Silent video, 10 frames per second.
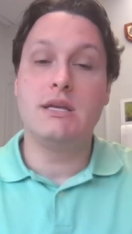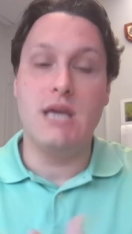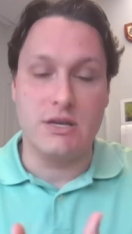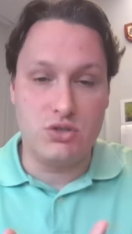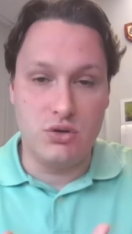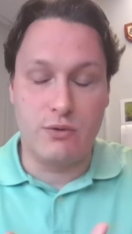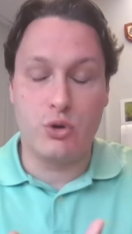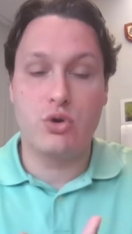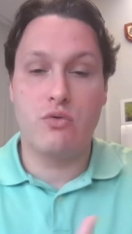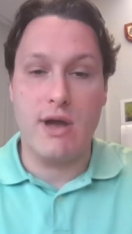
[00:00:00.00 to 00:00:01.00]
Yes, you've
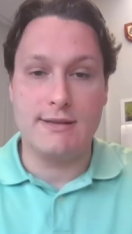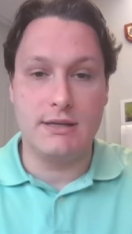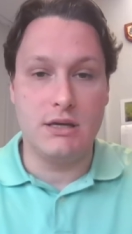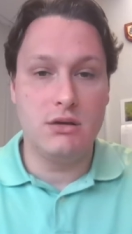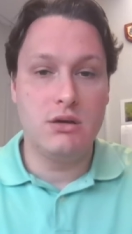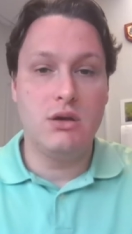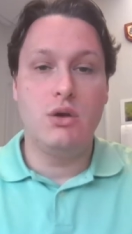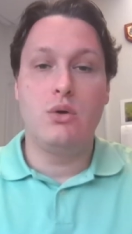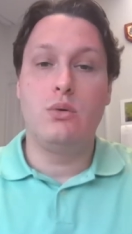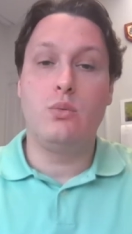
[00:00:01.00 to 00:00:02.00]
heard correctly.
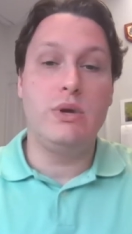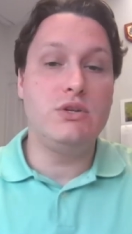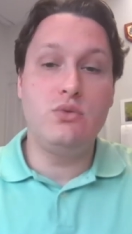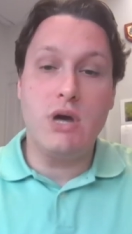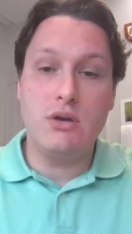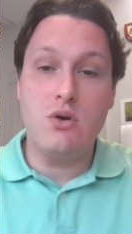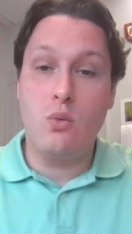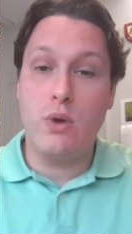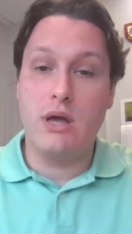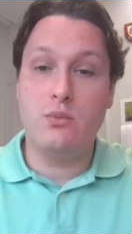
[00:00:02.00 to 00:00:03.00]
We do not know
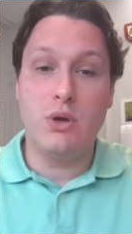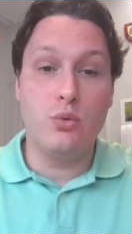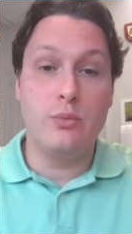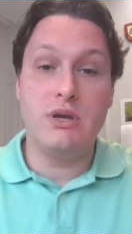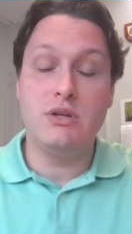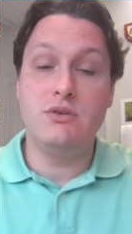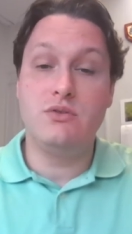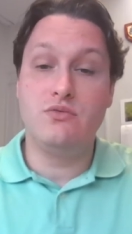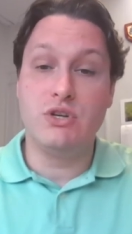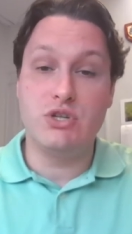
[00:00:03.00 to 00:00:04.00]
when we will be
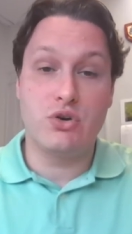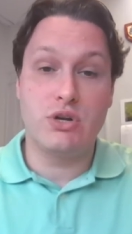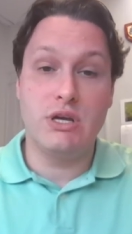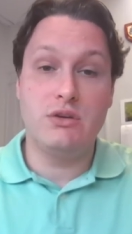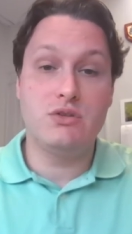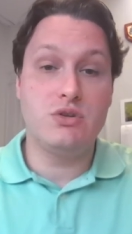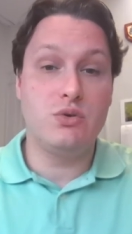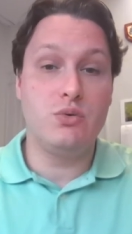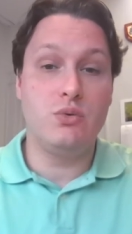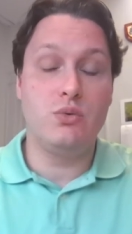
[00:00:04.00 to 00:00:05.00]
returning
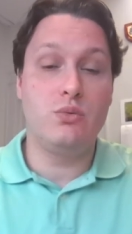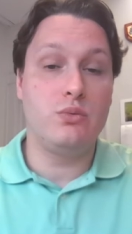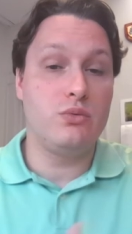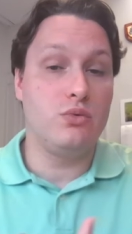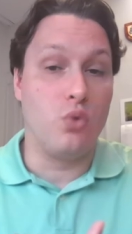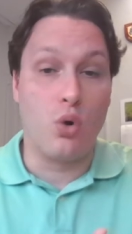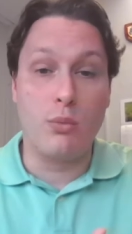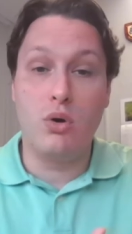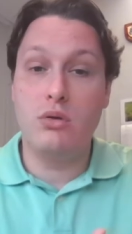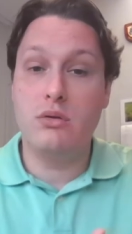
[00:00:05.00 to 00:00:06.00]
to
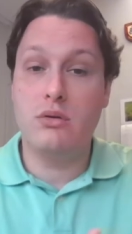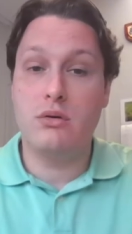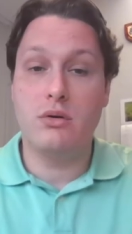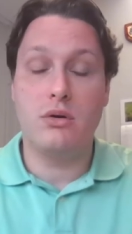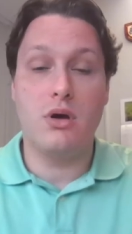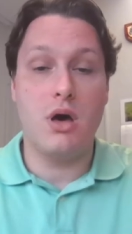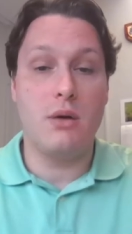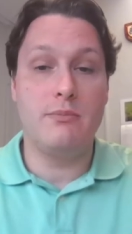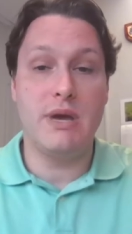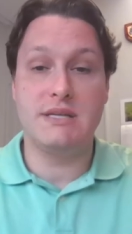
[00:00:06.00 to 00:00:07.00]
normal
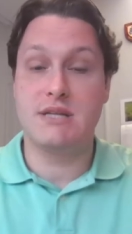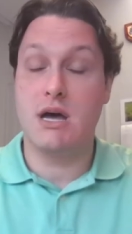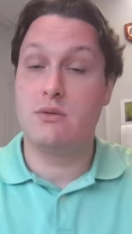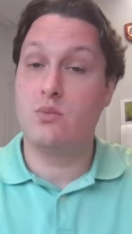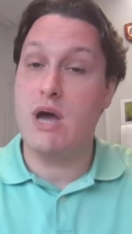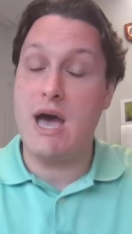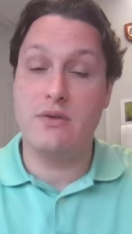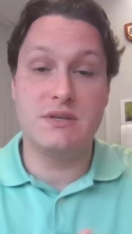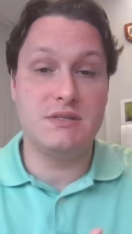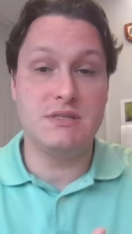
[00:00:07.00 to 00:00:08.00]
uh, based on how
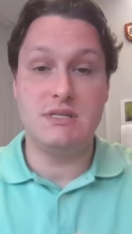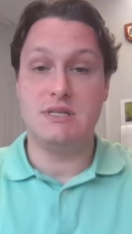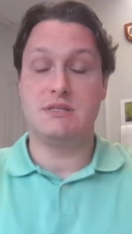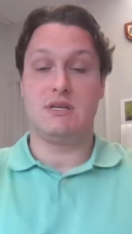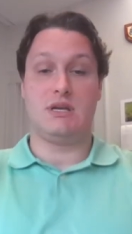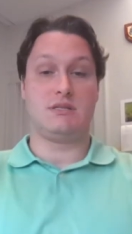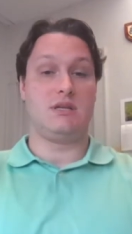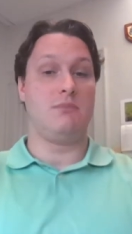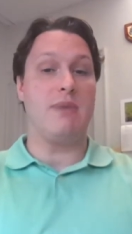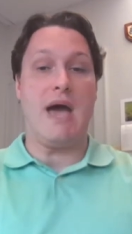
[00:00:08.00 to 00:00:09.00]
this disease has
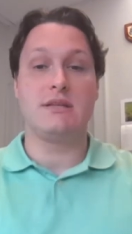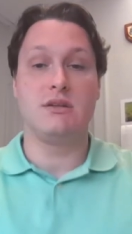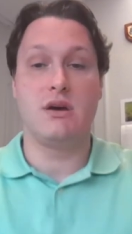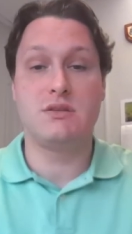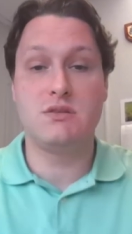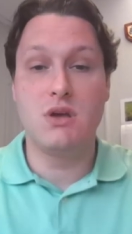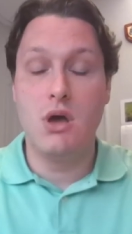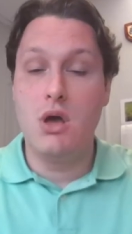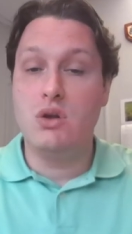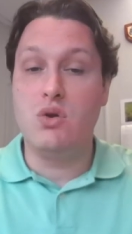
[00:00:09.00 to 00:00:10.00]
impacted us,
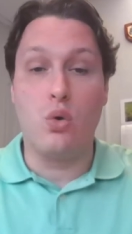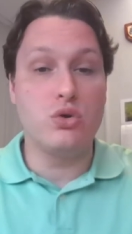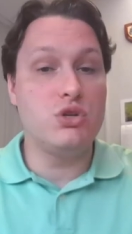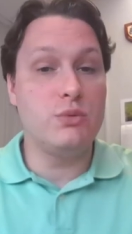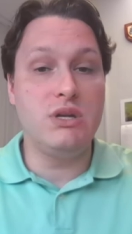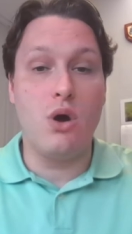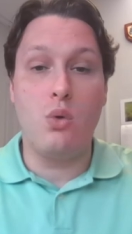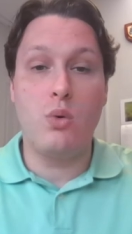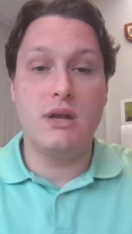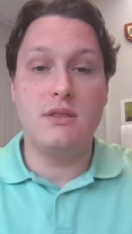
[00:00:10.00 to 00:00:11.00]
nor do we know
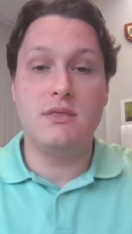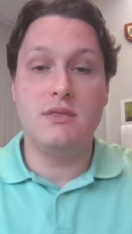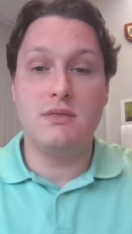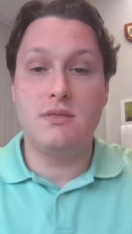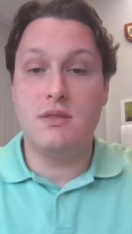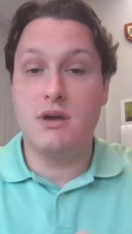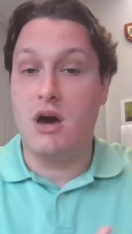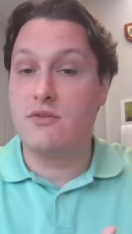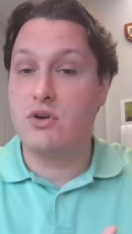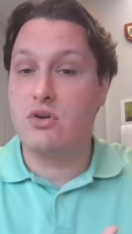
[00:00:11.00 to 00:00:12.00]
when the
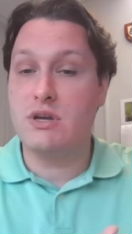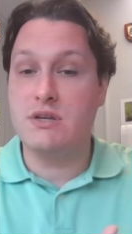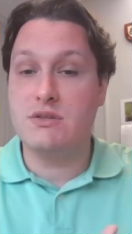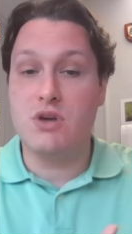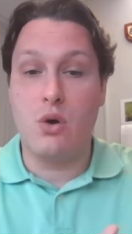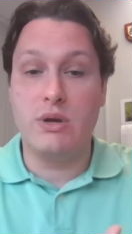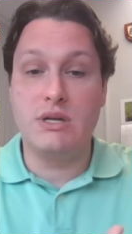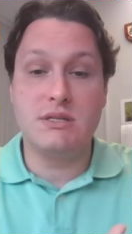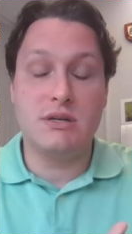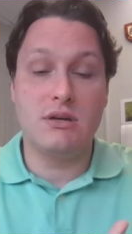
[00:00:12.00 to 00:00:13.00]
governor is
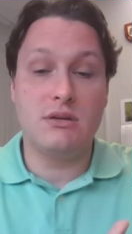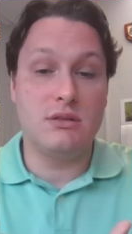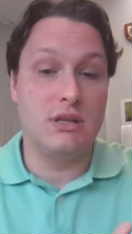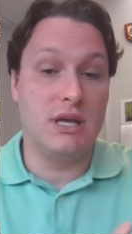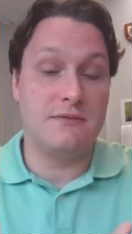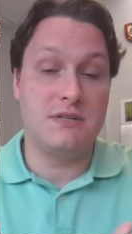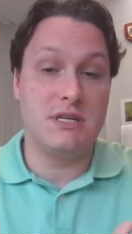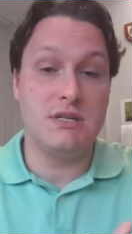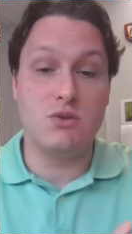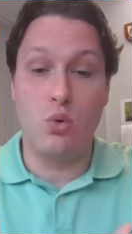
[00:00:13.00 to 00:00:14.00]
going to lift
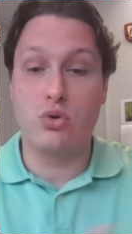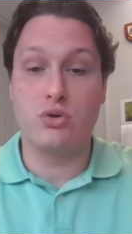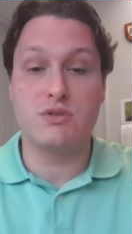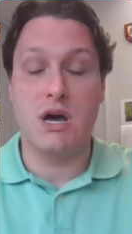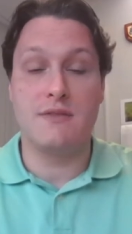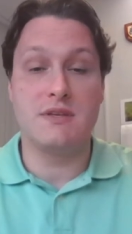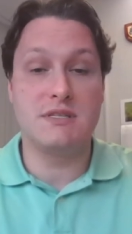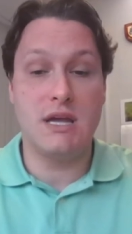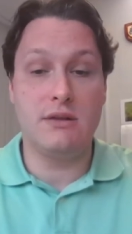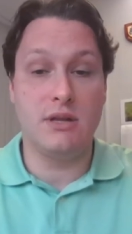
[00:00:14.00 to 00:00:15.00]
his orders on the
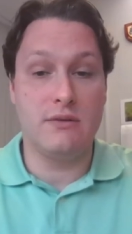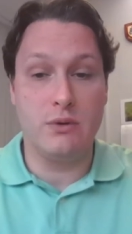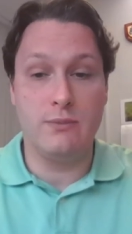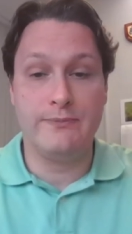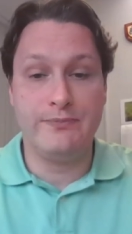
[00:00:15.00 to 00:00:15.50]
state level.